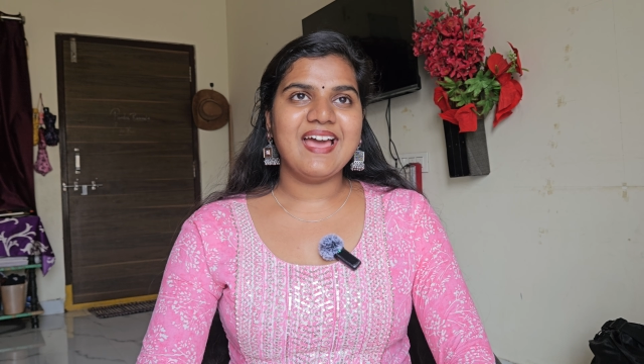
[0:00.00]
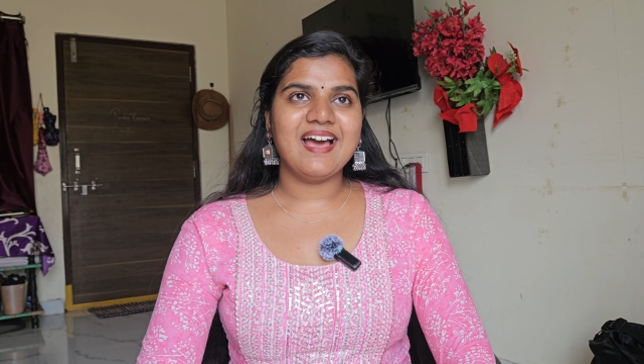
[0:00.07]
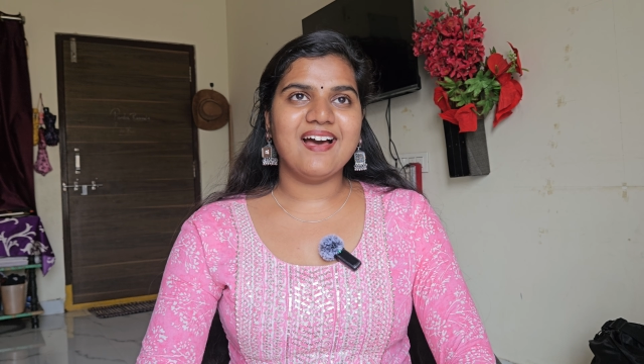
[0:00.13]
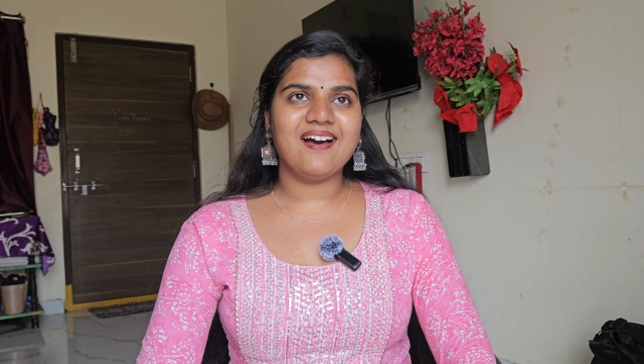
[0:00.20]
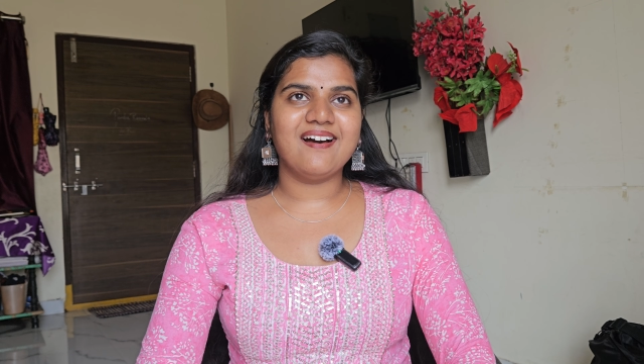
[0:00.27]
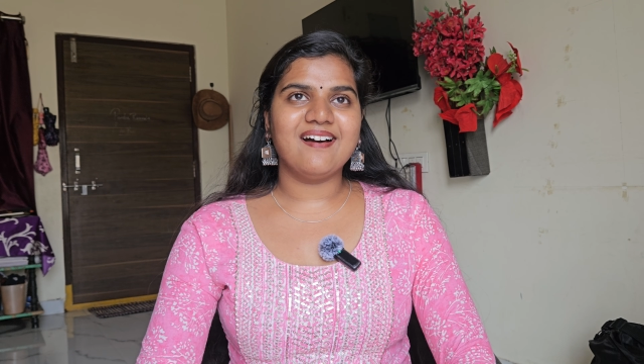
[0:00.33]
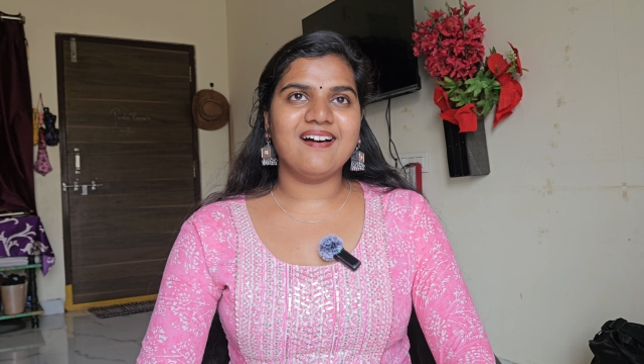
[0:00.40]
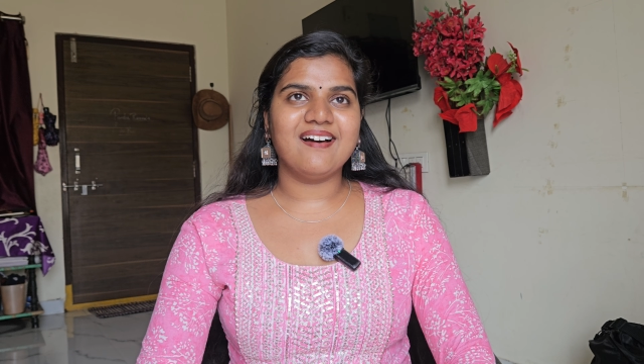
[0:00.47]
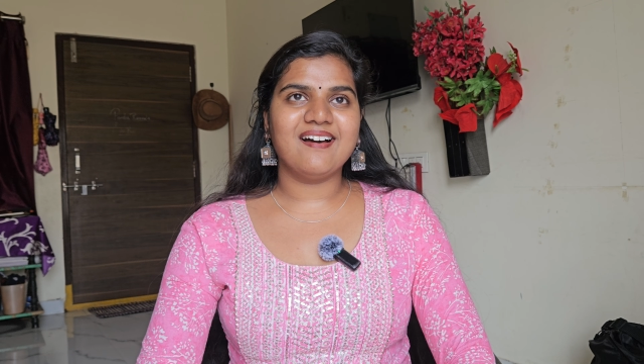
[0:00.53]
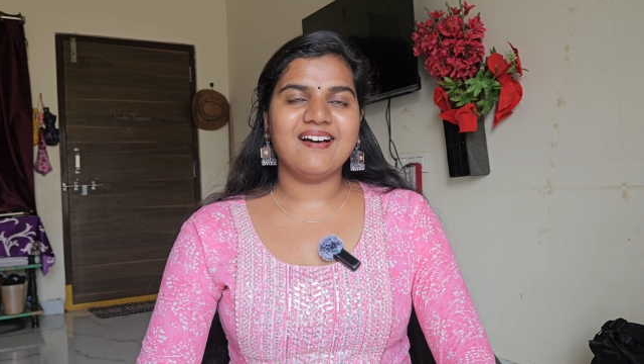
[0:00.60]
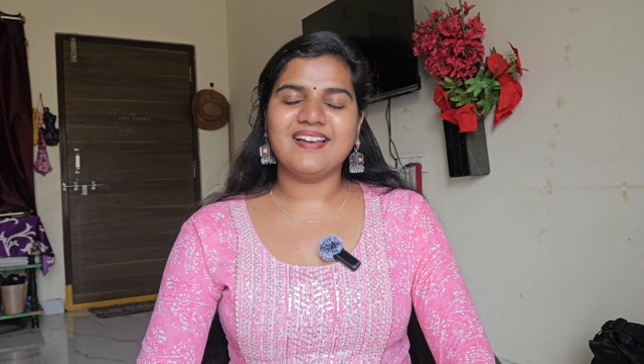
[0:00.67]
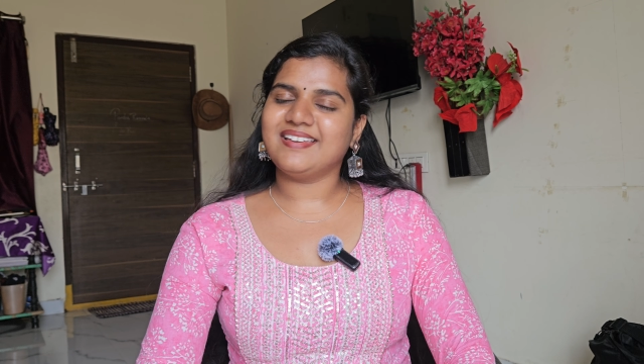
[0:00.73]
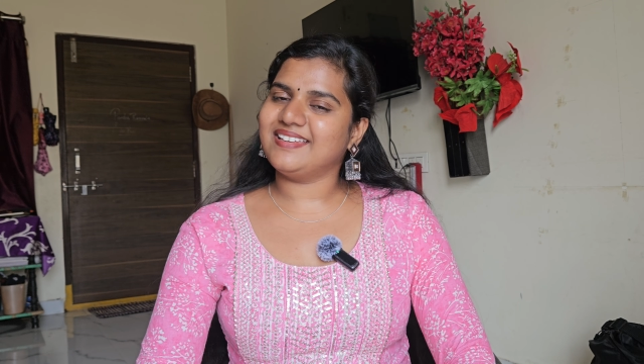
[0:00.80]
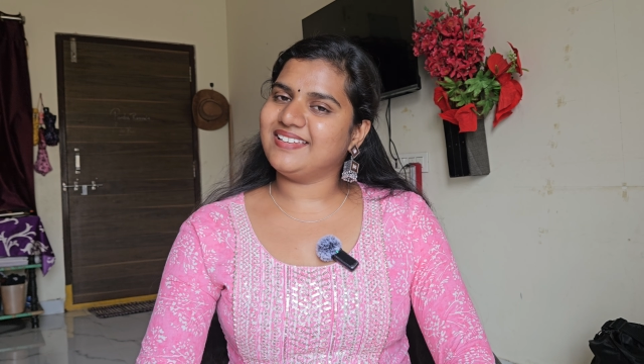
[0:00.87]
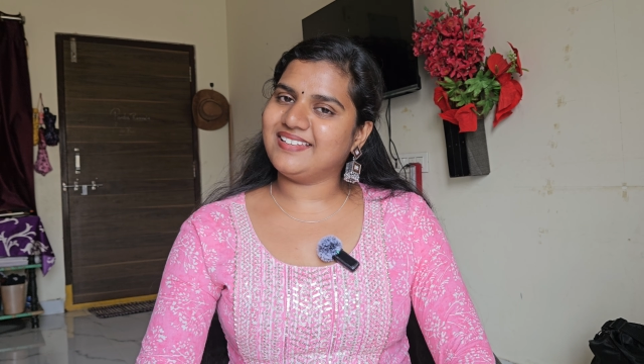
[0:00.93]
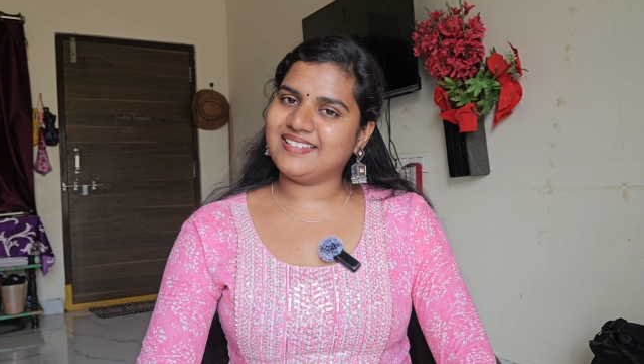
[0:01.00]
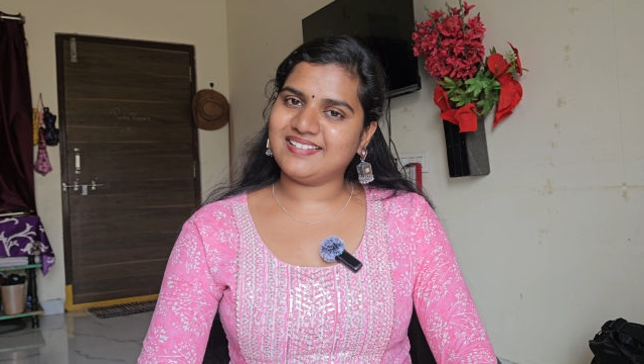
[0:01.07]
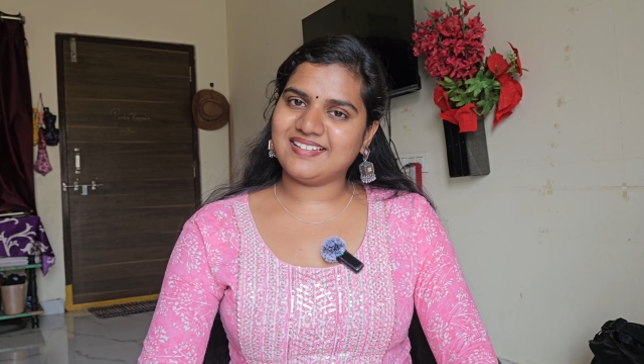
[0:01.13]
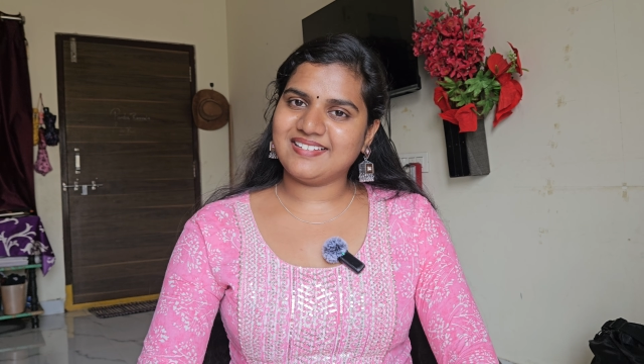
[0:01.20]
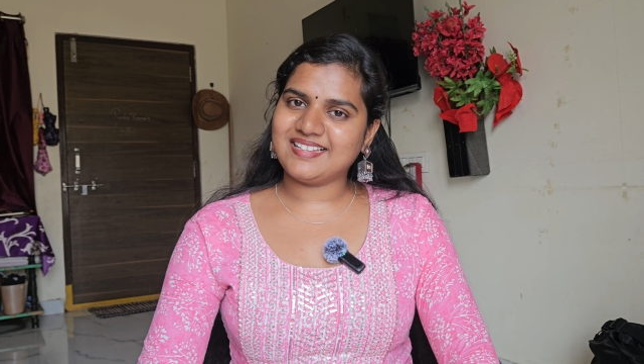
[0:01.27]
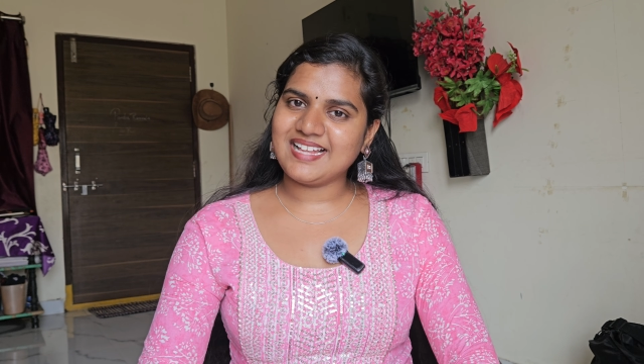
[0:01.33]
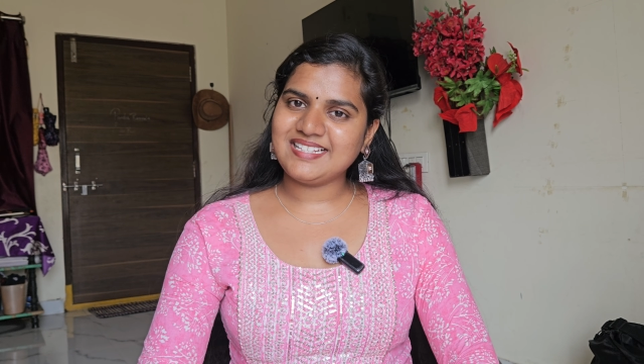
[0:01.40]
uh,
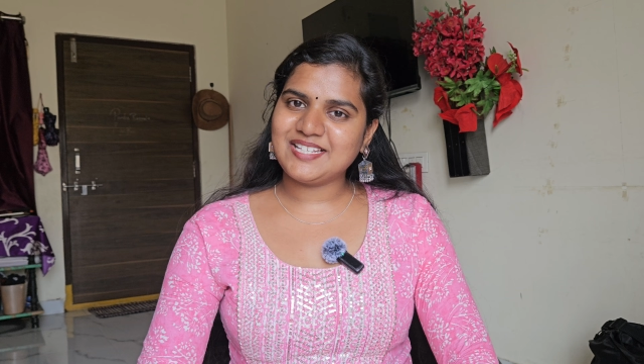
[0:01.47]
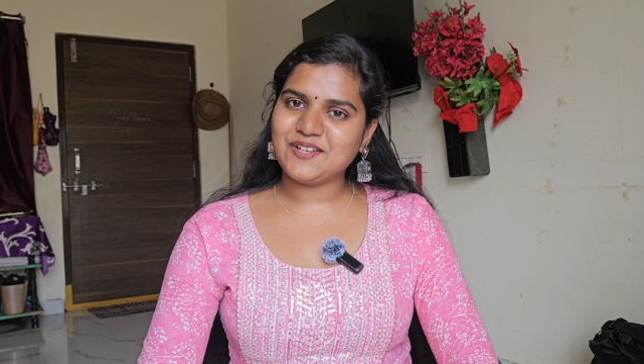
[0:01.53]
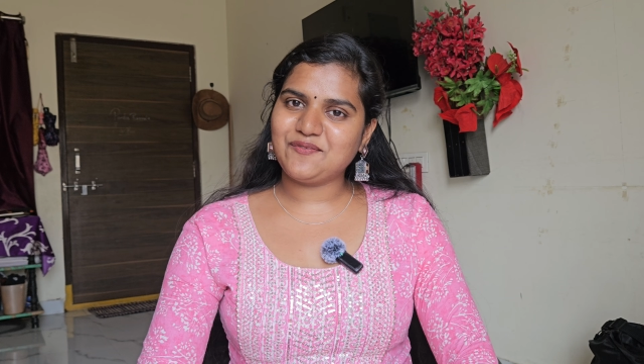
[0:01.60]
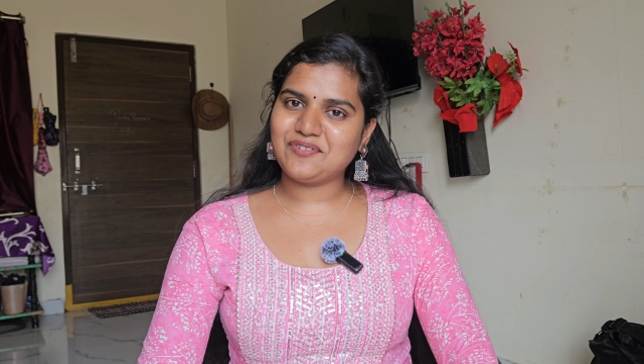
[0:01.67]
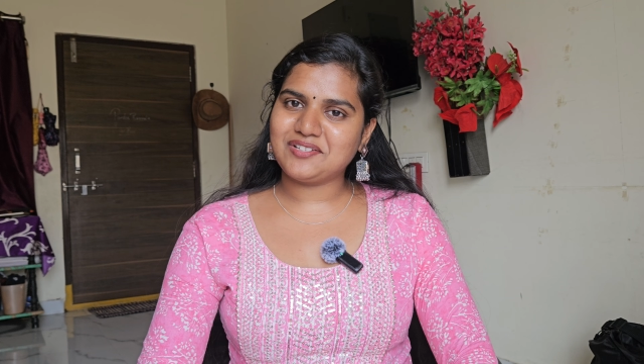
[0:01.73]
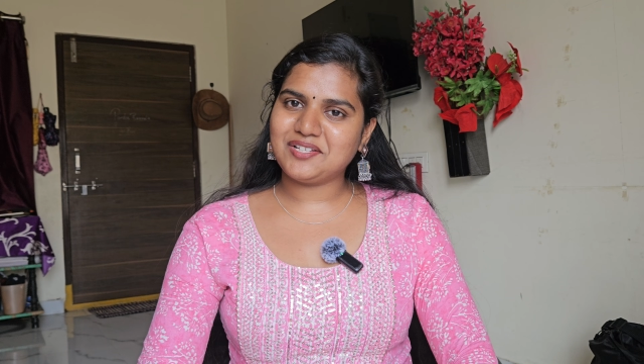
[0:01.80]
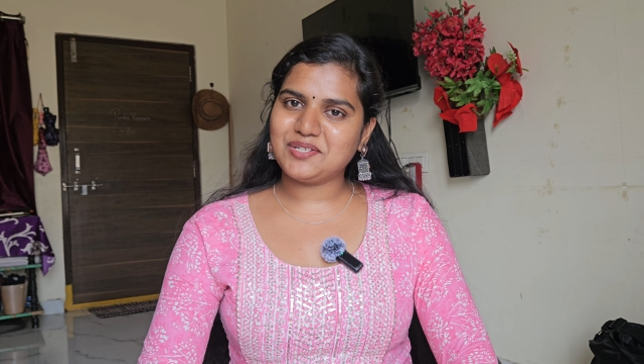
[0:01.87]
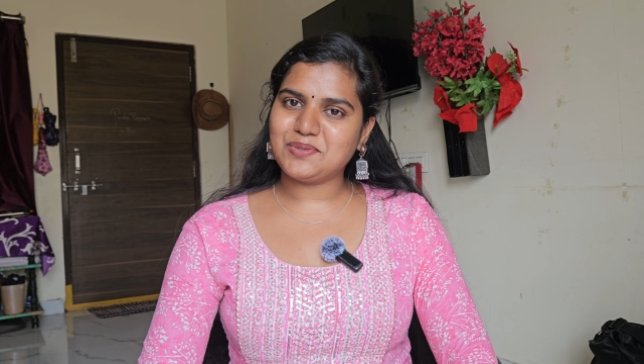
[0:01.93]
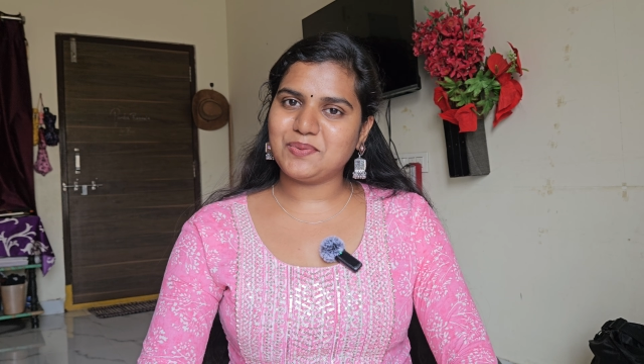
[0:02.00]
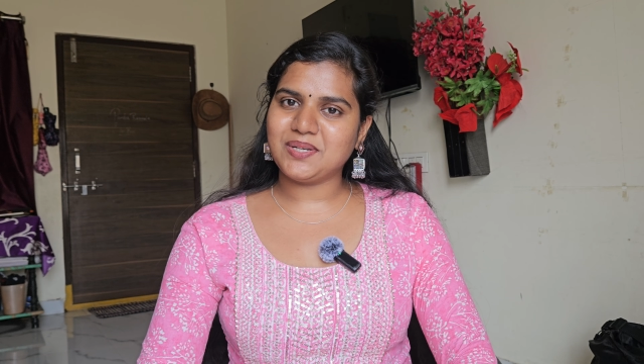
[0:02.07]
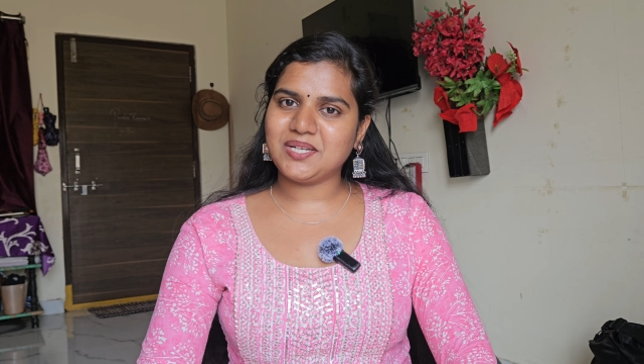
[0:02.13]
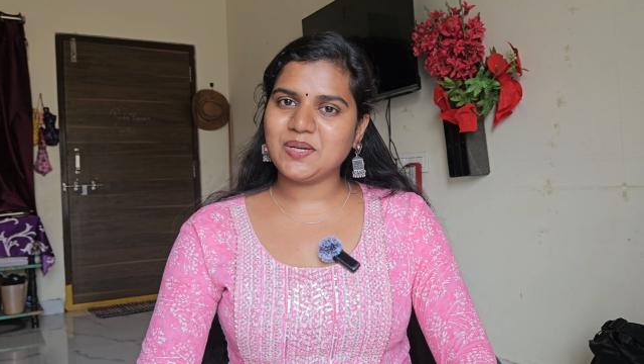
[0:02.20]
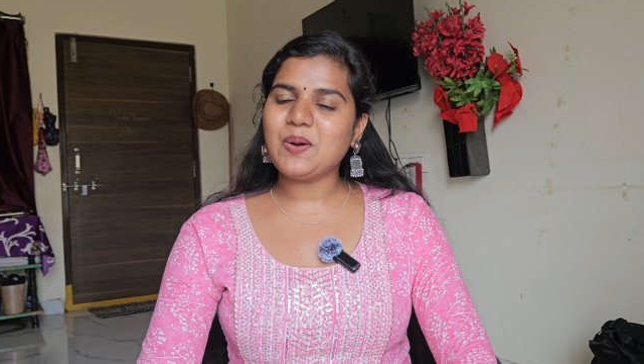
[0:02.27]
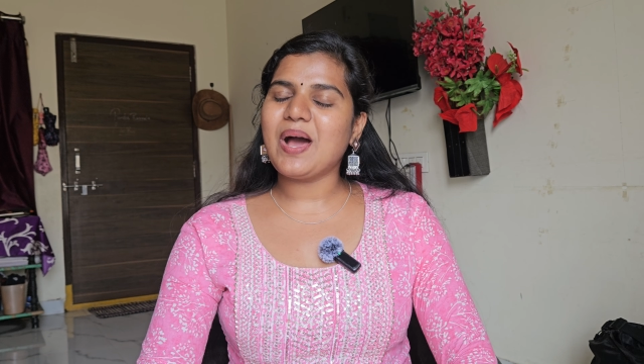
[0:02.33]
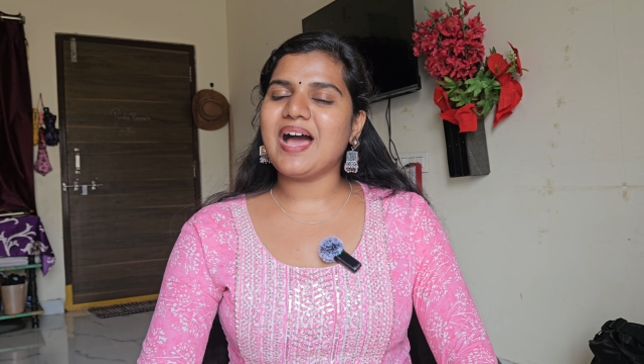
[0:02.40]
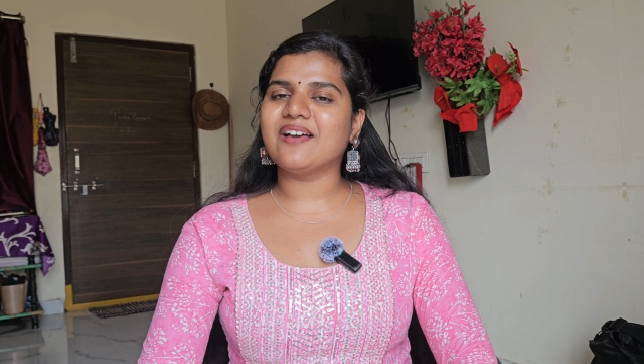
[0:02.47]
that's it for this video.